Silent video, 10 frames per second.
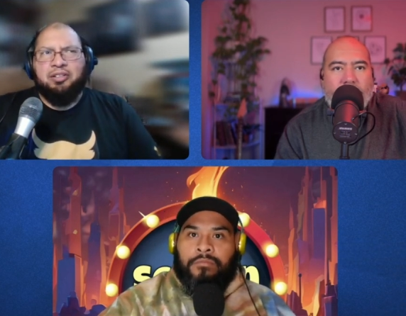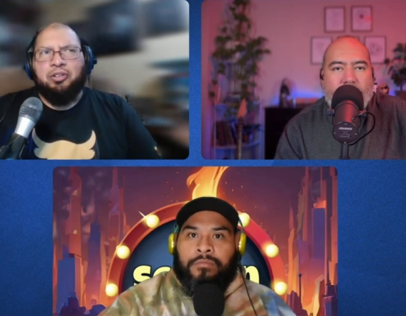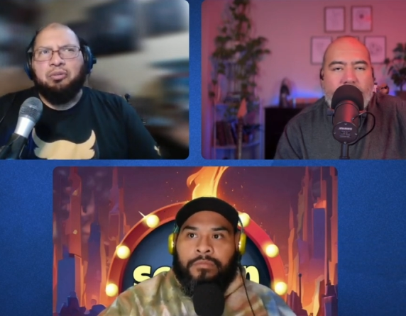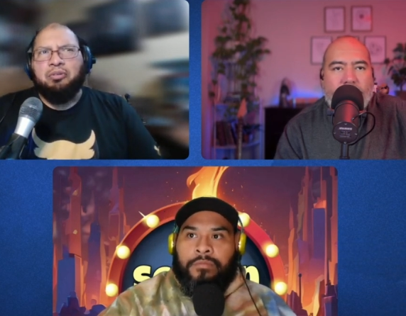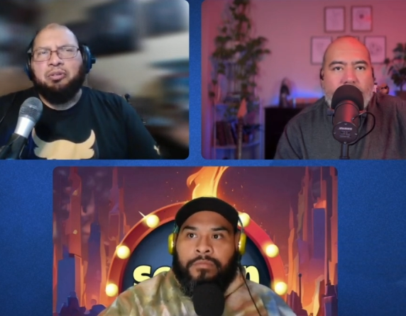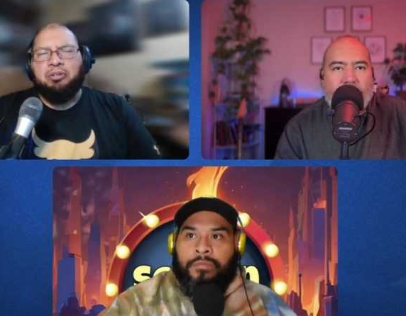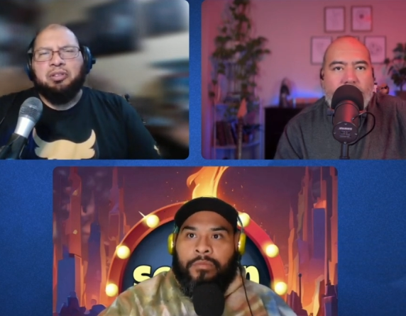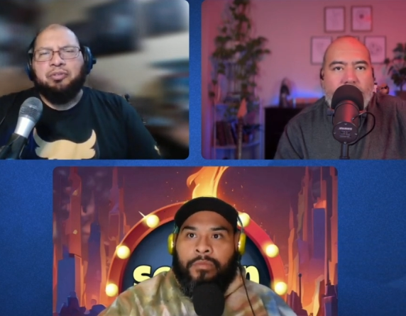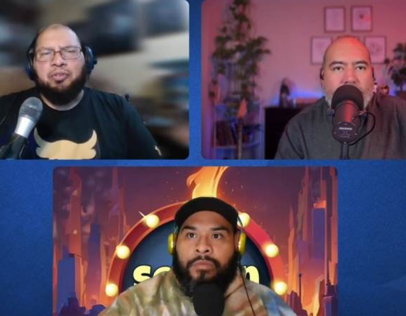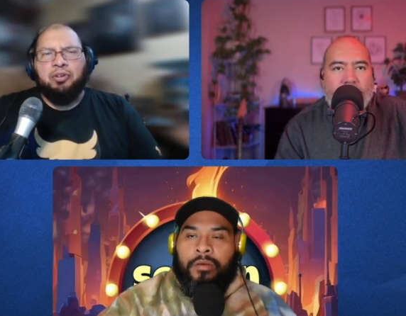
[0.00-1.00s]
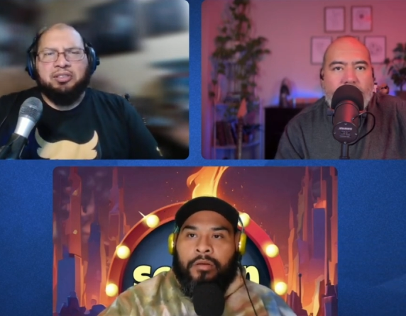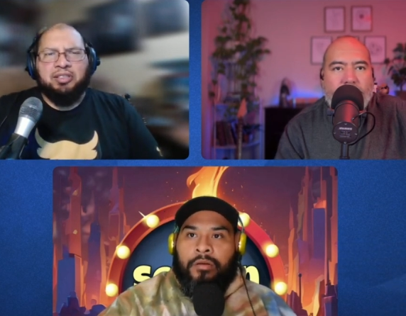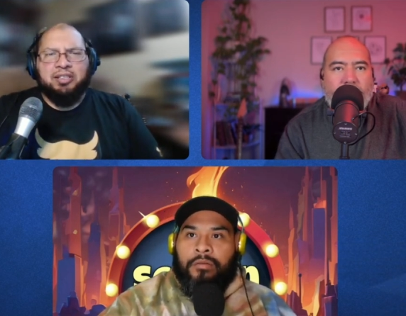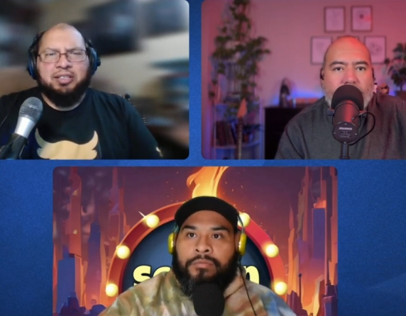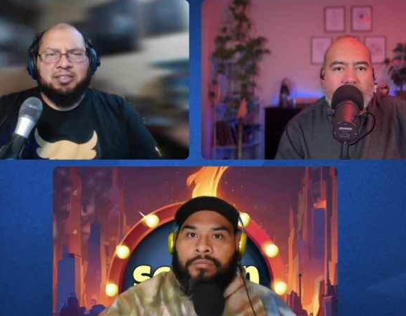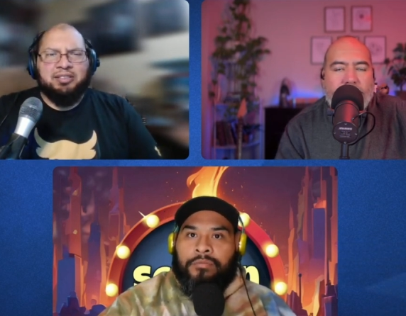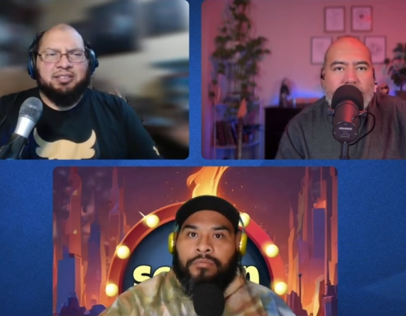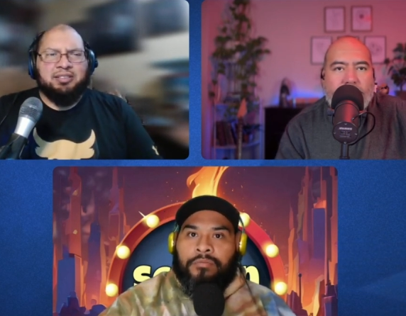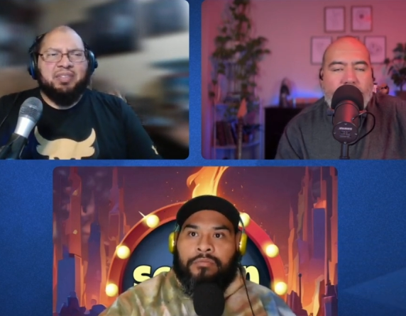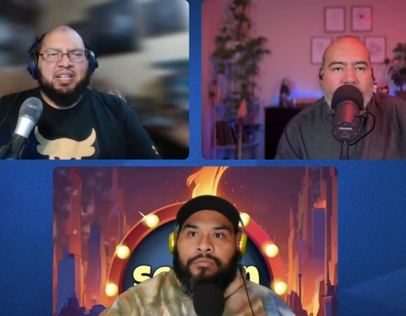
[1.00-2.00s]
Speaker 1: No, no one's going to focus on it because
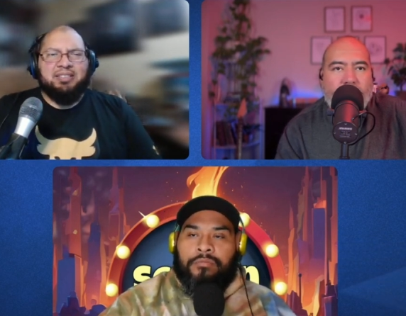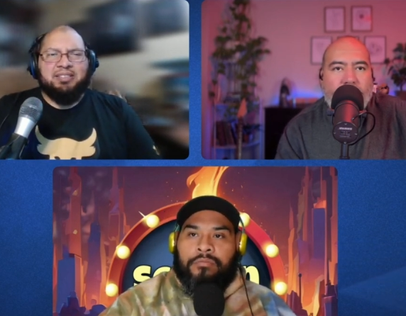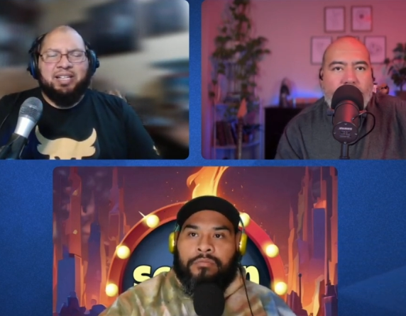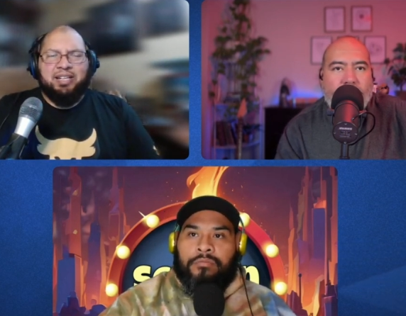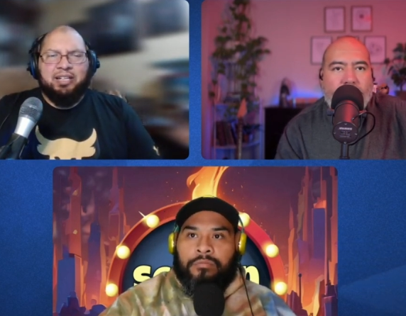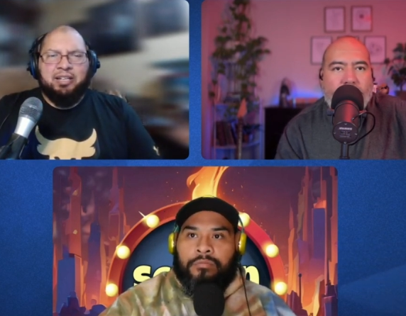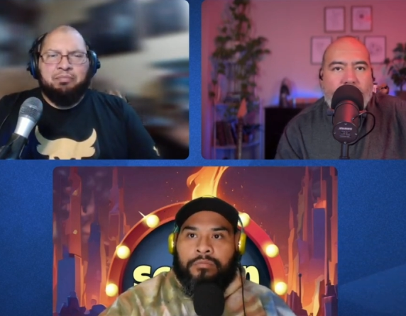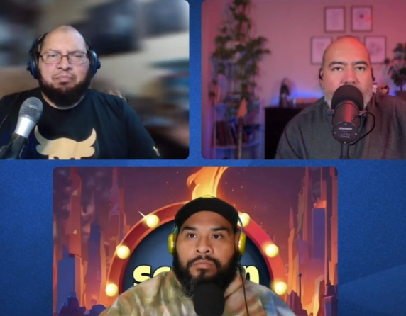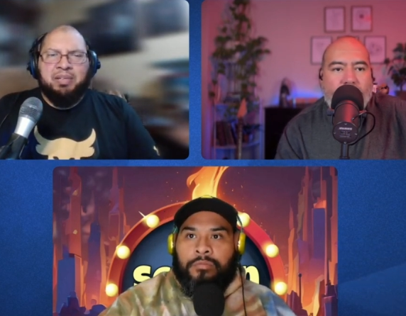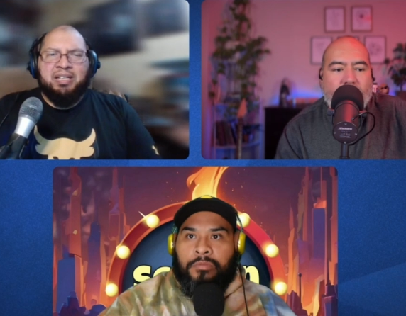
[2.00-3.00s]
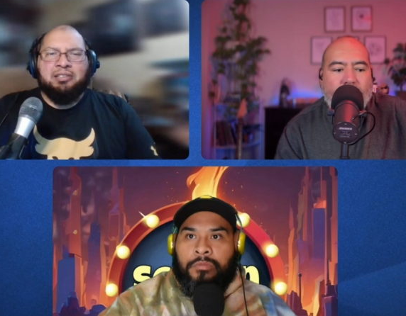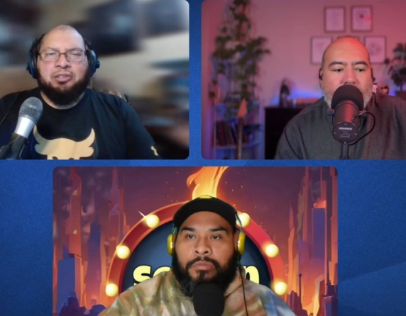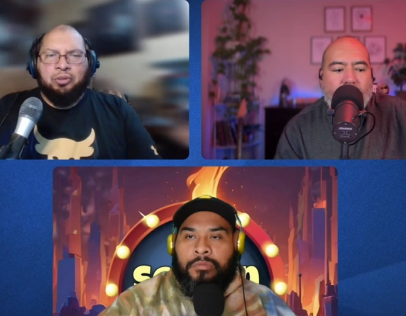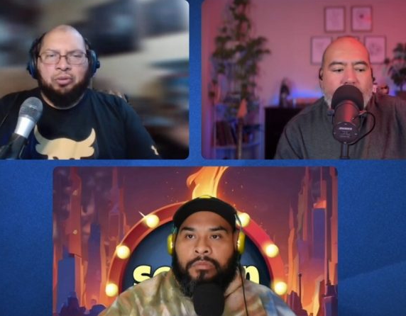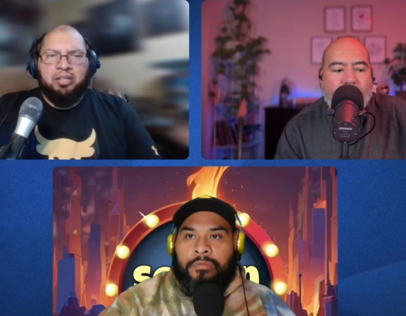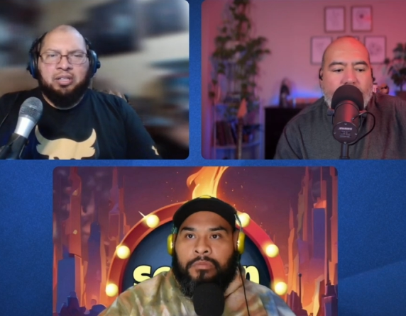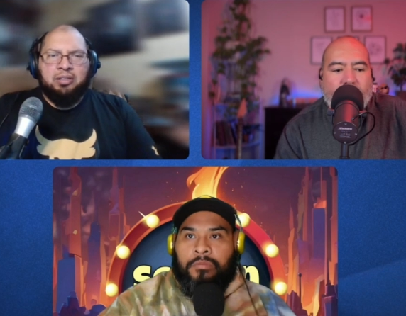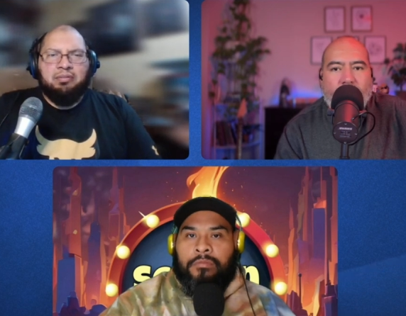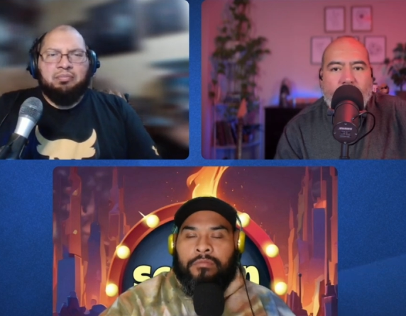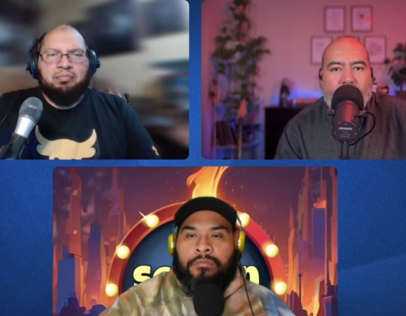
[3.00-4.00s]
it's it's not a big story,
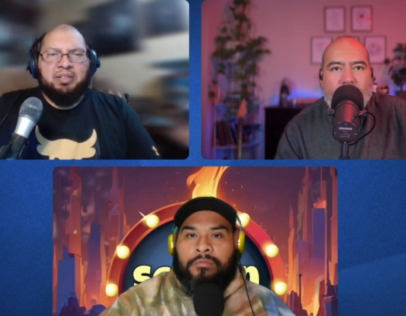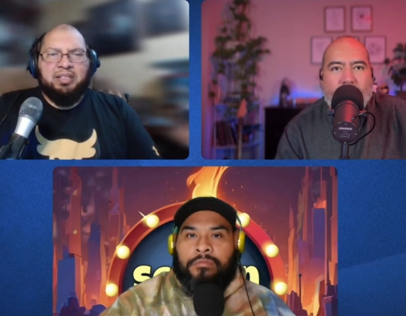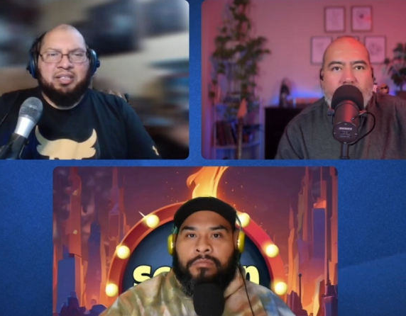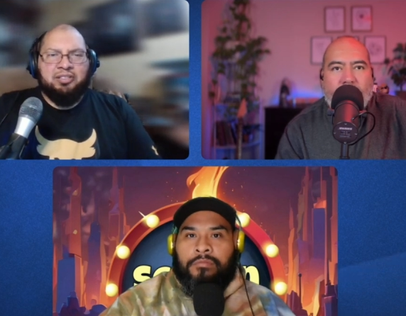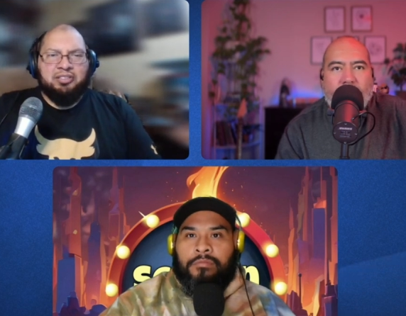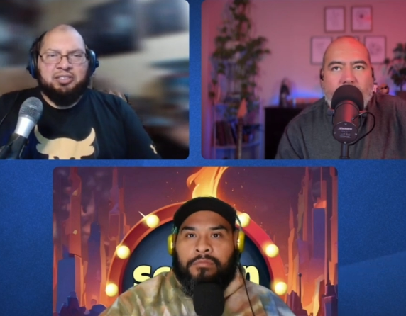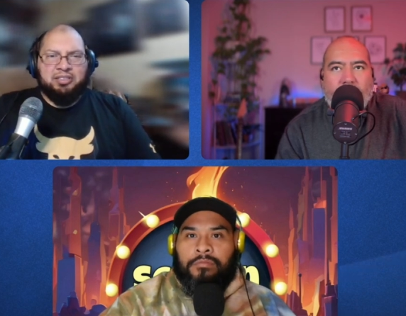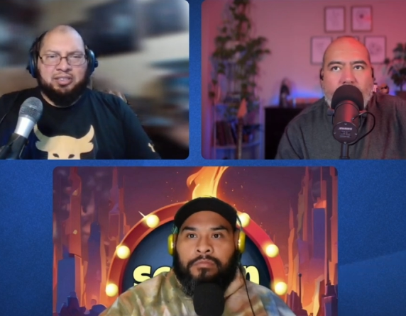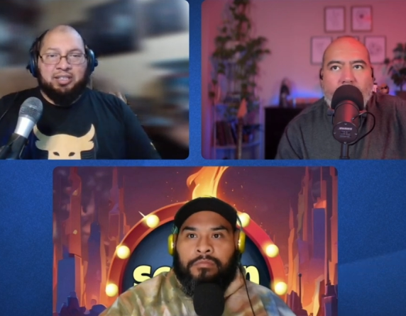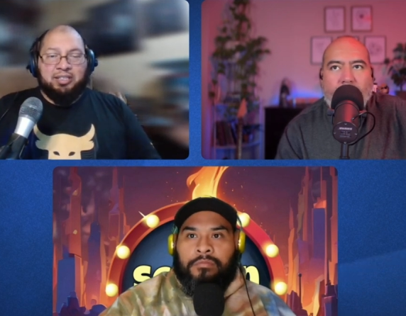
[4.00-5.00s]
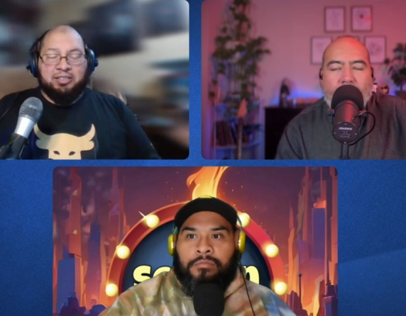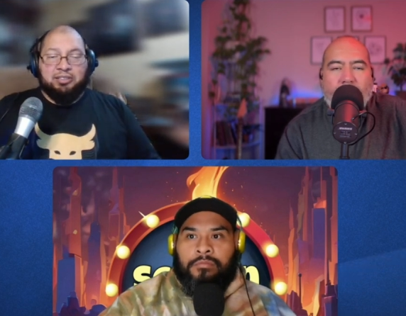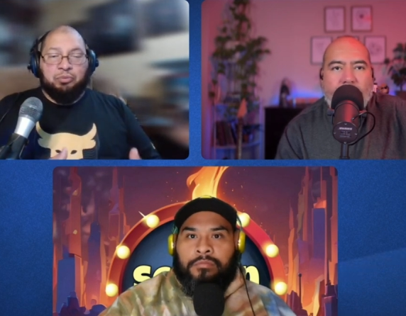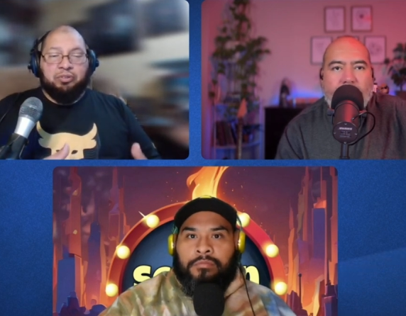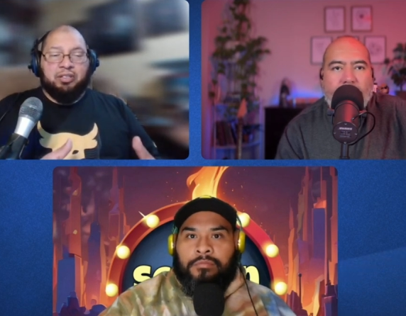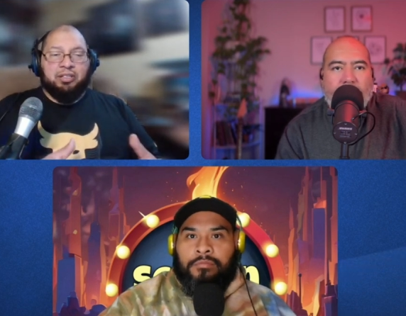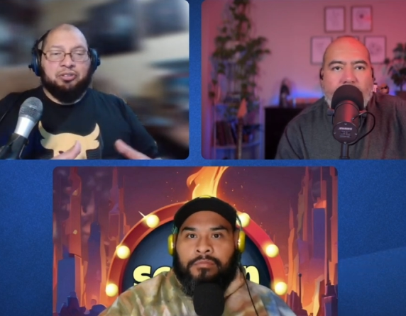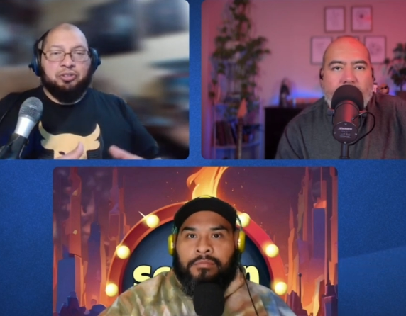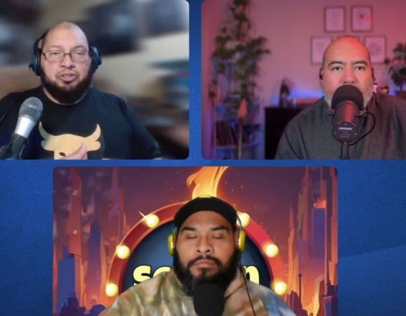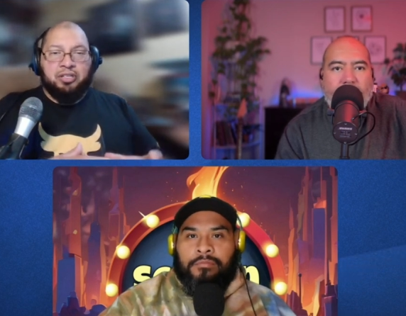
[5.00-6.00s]
but they just because the movie is
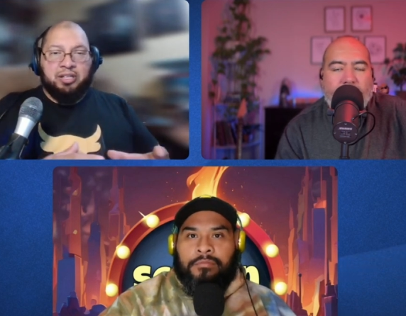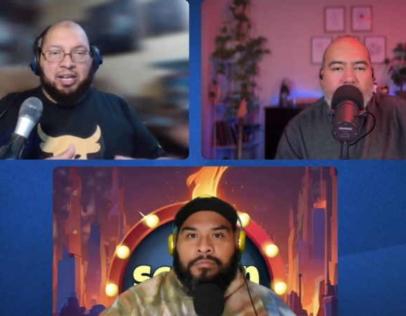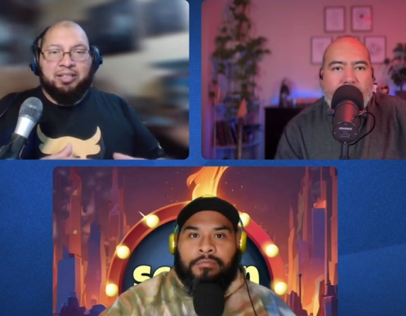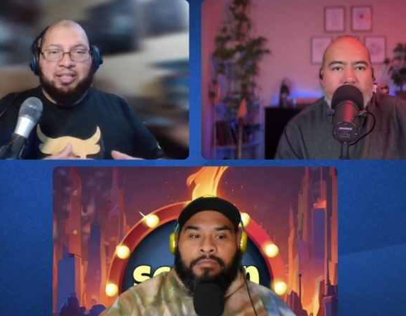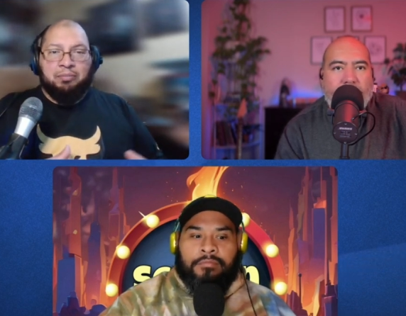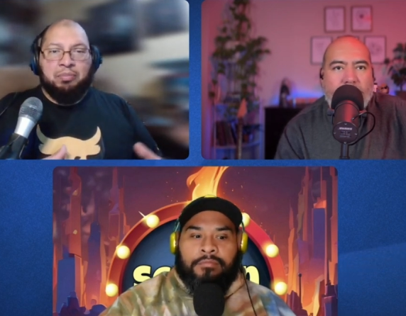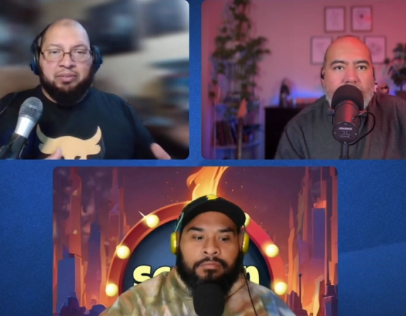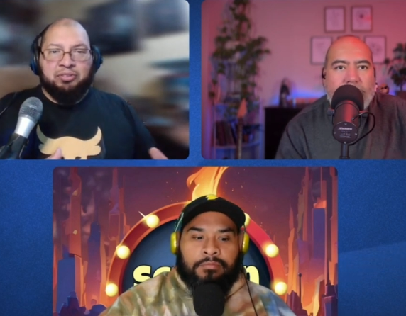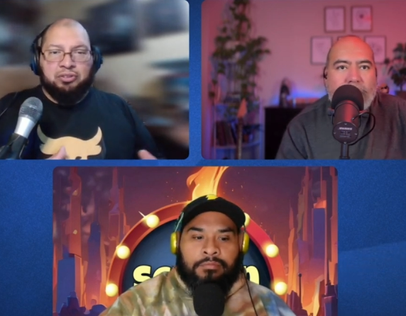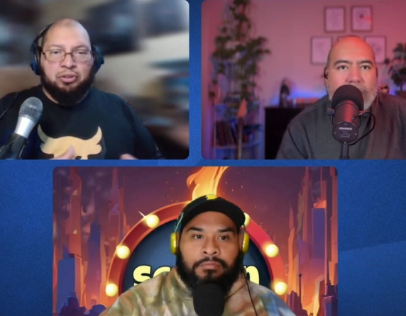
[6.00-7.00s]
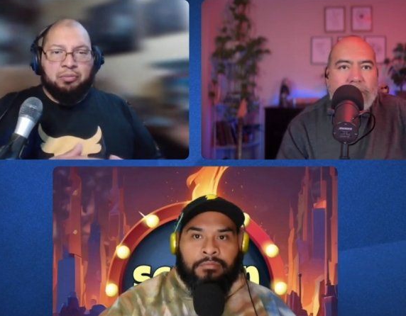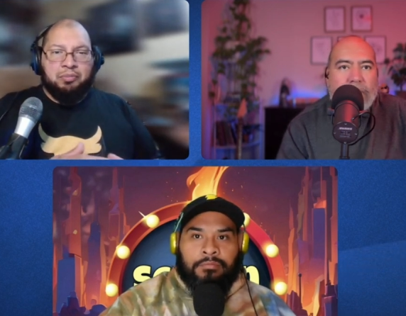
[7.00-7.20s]
usually not that big of a story